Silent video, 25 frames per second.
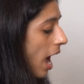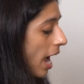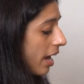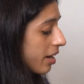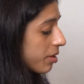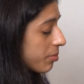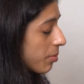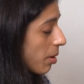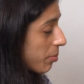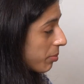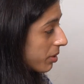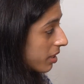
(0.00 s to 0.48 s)
I
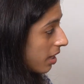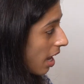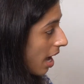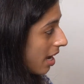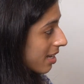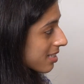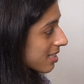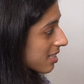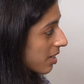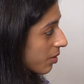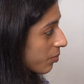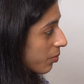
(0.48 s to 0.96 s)
remember
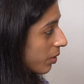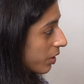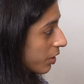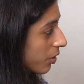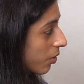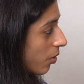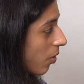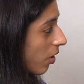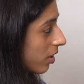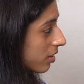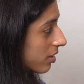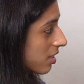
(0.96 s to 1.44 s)
last time when
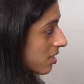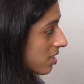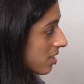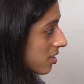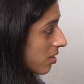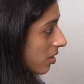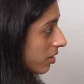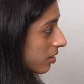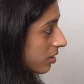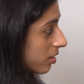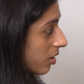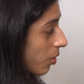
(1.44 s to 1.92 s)
you got this,
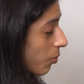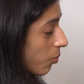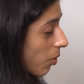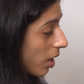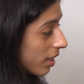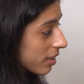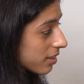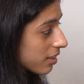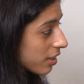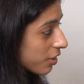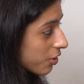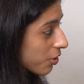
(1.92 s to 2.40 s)
the
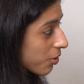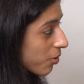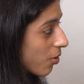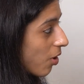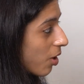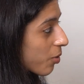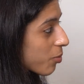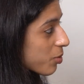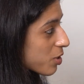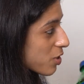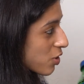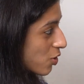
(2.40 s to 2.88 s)
one that you
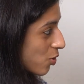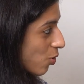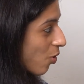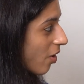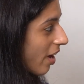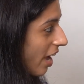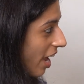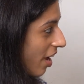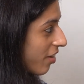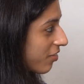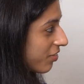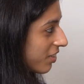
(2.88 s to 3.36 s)
got was so
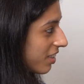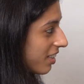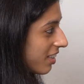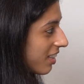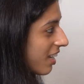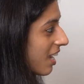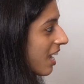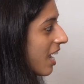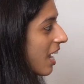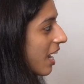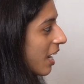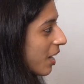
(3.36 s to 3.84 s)
heavy.
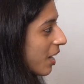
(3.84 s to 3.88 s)
Yeah.